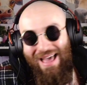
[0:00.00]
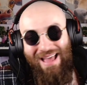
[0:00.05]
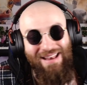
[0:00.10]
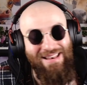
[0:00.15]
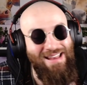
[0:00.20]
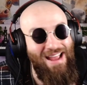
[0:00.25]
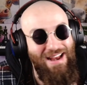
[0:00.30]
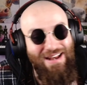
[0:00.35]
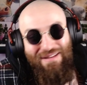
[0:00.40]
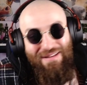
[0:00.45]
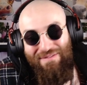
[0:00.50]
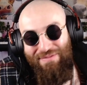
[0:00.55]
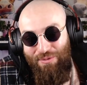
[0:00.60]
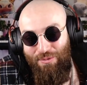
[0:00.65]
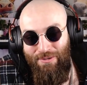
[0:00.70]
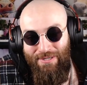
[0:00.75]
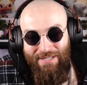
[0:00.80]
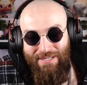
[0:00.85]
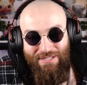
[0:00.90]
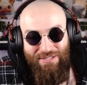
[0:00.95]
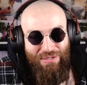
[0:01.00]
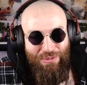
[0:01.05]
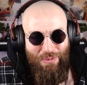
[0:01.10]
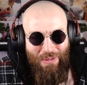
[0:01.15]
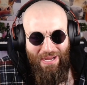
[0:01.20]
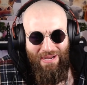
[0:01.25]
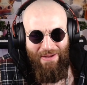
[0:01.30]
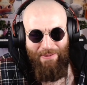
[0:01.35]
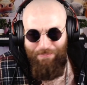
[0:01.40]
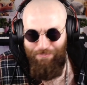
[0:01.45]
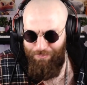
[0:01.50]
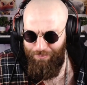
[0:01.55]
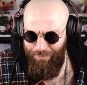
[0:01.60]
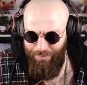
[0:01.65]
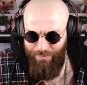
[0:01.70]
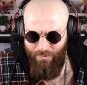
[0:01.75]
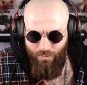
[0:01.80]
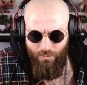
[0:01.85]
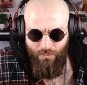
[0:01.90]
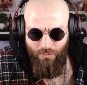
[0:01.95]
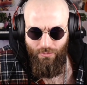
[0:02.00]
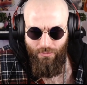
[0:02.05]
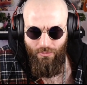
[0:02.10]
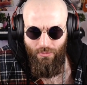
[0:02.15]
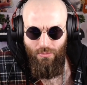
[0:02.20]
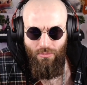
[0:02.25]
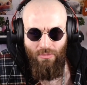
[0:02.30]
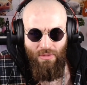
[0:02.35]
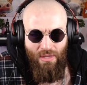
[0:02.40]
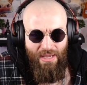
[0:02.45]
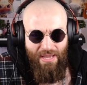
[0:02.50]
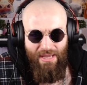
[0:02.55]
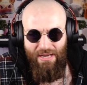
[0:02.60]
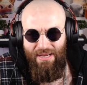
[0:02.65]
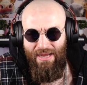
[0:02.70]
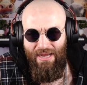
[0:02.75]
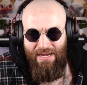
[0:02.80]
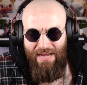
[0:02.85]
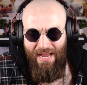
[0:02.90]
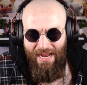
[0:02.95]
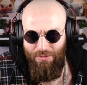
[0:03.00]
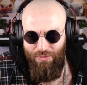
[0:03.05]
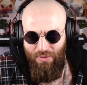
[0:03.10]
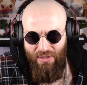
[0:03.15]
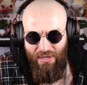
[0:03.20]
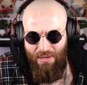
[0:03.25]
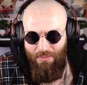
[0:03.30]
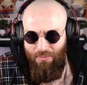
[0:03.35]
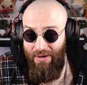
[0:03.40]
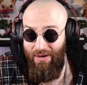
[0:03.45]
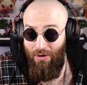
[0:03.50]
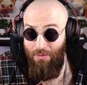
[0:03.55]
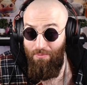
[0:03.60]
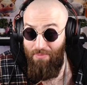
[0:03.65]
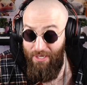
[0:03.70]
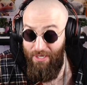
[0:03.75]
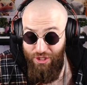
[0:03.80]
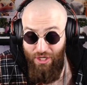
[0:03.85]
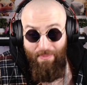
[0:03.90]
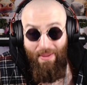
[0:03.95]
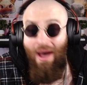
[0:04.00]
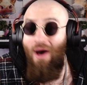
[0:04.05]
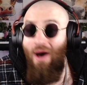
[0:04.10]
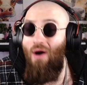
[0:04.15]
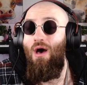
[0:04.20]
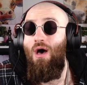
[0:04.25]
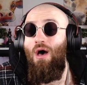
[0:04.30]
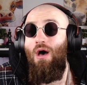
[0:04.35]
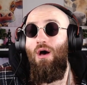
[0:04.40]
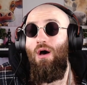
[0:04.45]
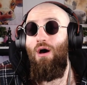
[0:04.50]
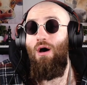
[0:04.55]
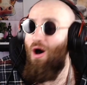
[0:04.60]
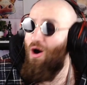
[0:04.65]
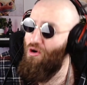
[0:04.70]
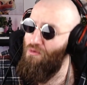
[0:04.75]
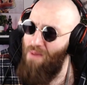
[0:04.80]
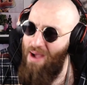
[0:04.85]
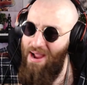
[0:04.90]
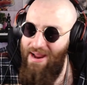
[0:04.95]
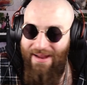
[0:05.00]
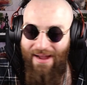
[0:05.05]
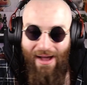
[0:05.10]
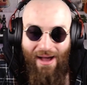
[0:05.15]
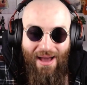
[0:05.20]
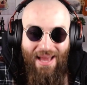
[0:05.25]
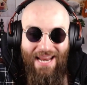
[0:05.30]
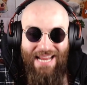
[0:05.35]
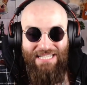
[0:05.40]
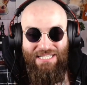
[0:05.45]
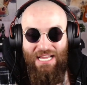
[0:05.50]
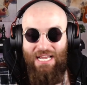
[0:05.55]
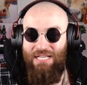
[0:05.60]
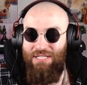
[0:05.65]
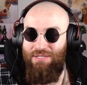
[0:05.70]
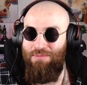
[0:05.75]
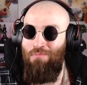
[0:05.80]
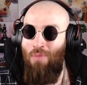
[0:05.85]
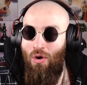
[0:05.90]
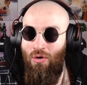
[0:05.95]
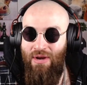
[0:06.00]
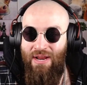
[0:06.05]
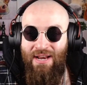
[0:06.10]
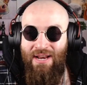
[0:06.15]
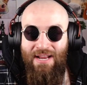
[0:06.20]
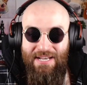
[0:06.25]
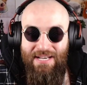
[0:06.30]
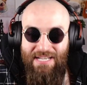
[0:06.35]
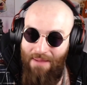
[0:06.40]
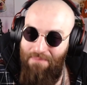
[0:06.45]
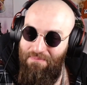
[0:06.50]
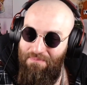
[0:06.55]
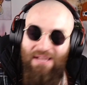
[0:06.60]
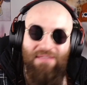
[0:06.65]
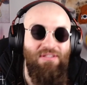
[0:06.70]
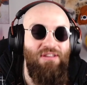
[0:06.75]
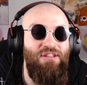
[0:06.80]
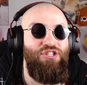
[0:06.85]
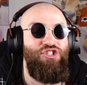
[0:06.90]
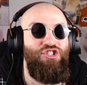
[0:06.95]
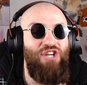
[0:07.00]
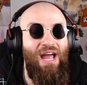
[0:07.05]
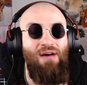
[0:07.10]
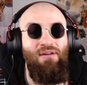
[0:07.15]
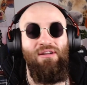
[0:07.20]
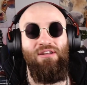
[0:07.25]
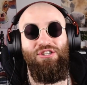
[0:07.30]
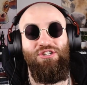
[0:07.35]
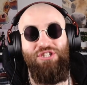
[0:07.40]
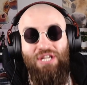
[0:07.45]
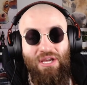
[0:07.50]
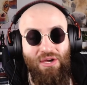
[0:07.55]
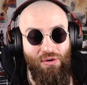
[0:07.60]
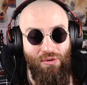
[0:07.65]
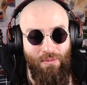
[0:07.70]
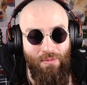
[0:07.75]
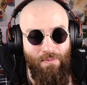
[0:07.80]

Knight f3 is the way. And next we're going to bring our bishop out. Oh my God, is Martin attempting this challenge too?